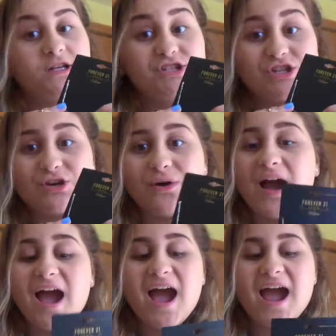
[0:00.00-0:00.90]
It's cute,
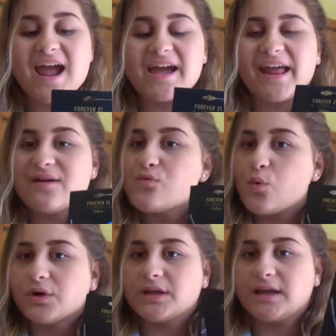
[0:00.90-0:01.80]
and I haven't
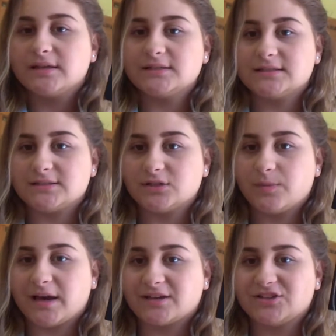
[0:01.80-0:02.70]
worn it yet. It's still in
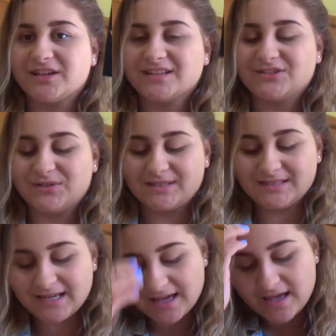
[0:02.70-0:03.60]
packaging, as you can
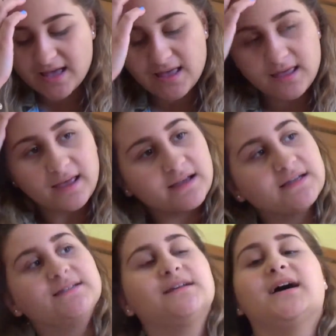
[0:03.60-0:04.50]
see.
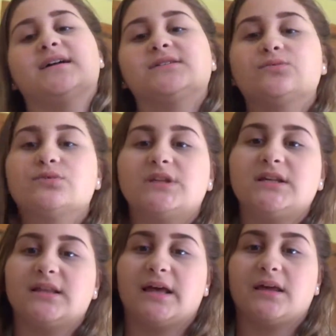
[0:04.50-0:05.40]
And yeah, I just
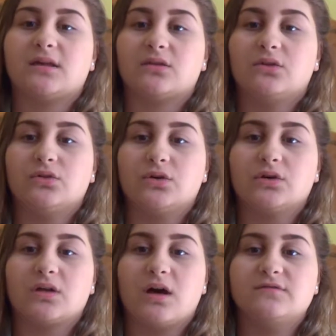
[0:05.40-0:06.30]
really like the
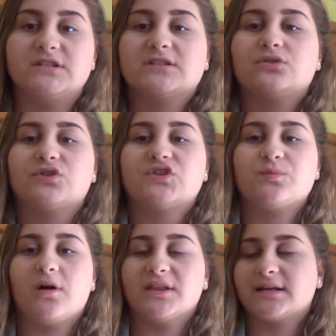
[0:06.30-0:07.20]
look of these little
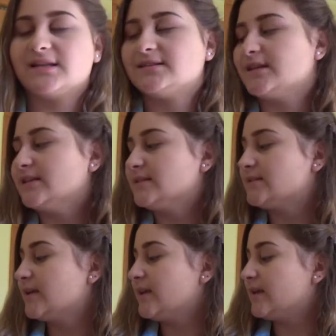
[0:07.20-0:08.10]
small necklaces.